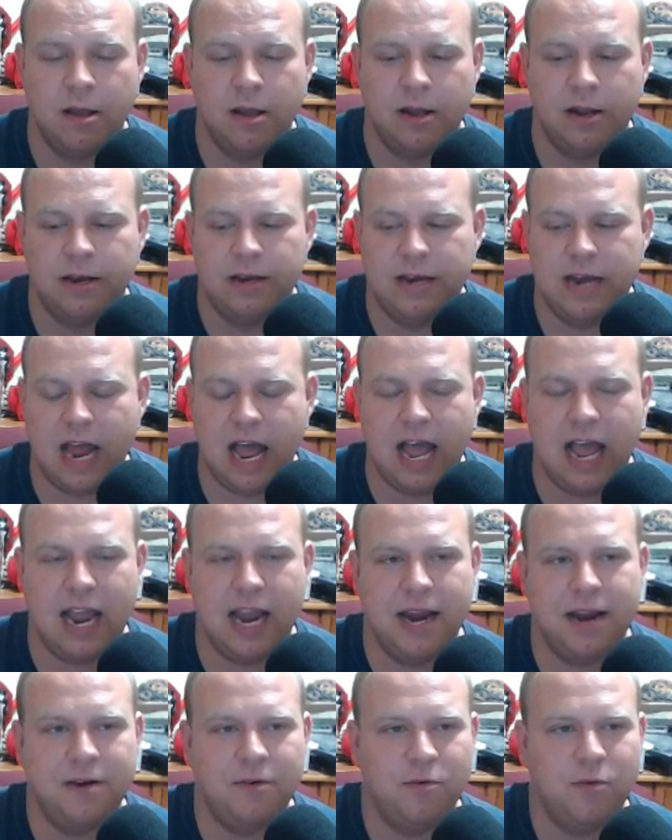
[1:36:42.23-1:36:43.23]

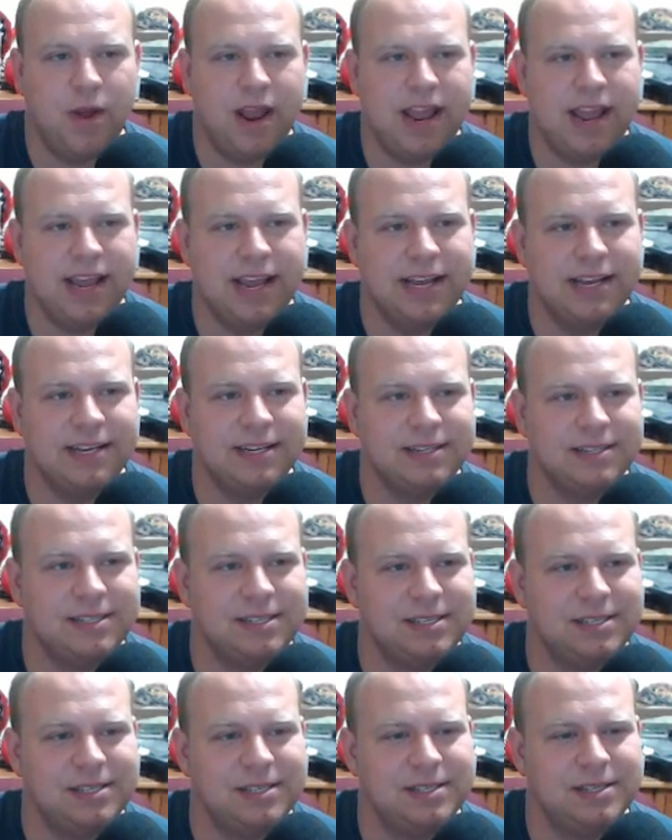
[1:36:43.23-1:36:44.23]
9
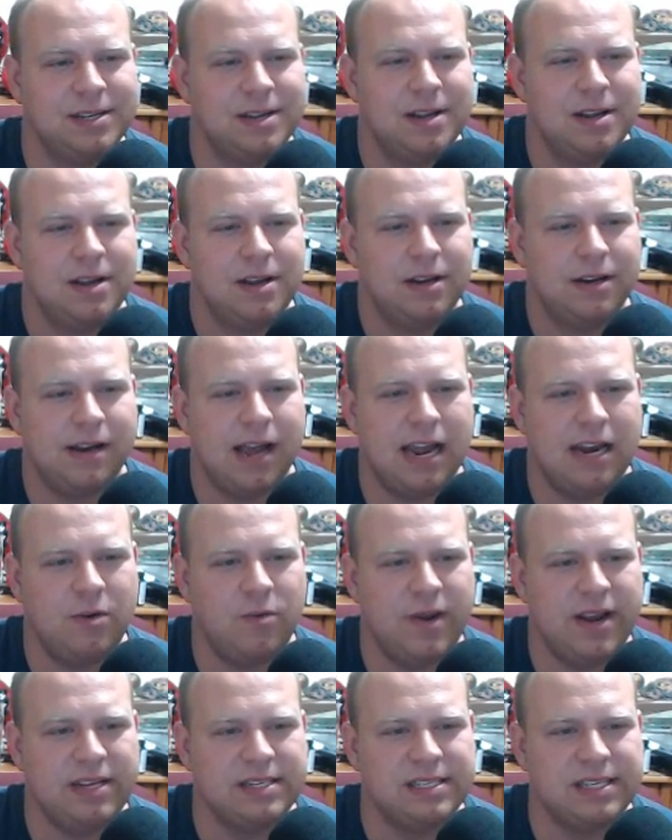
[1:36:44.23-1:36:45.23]
ways
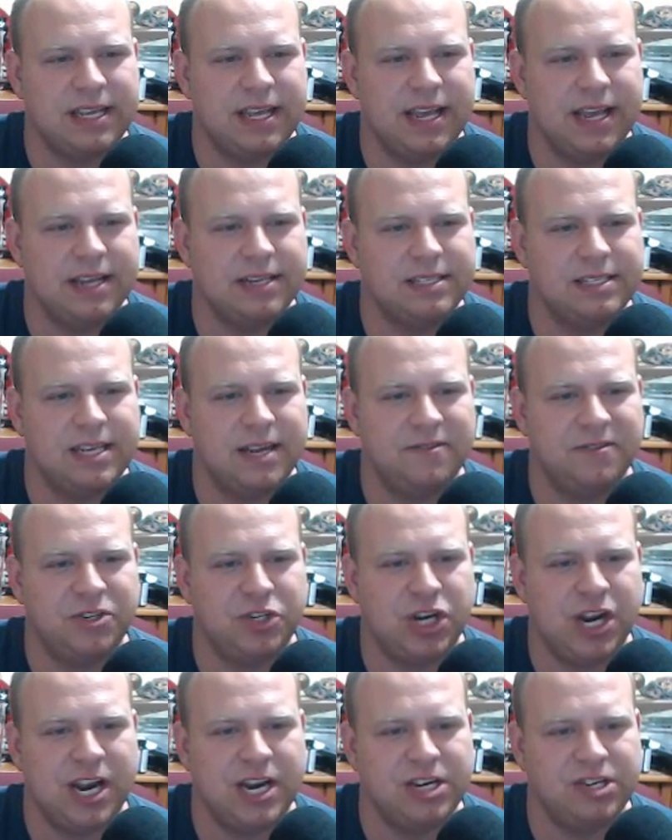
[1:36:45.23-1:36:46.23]
kids have
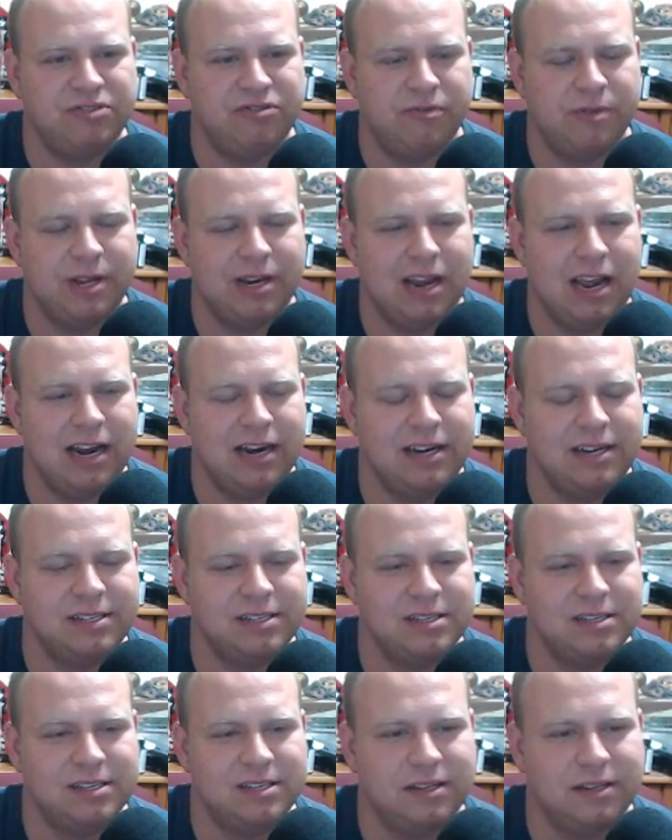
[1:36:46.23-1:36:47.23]
changed from the
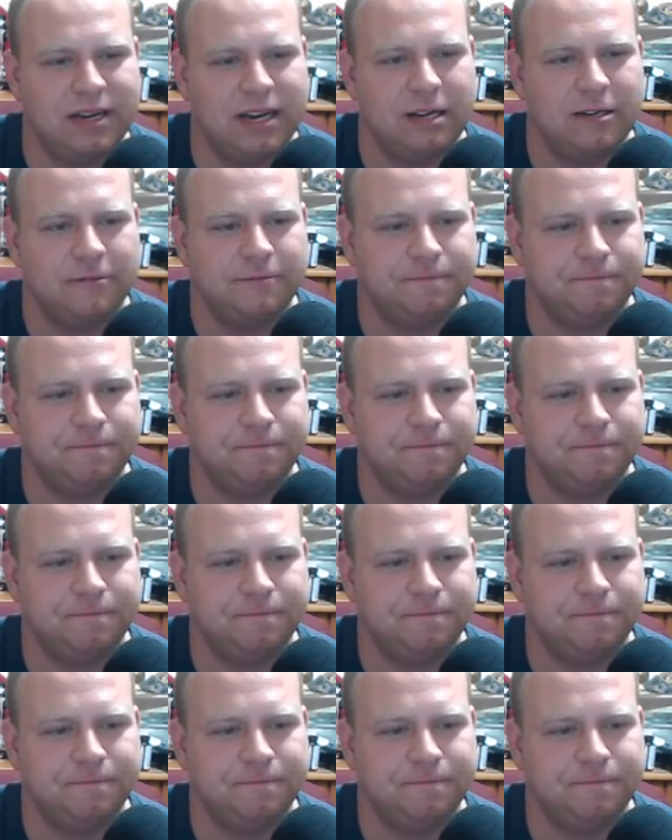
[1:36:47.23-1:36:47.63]
90s until now.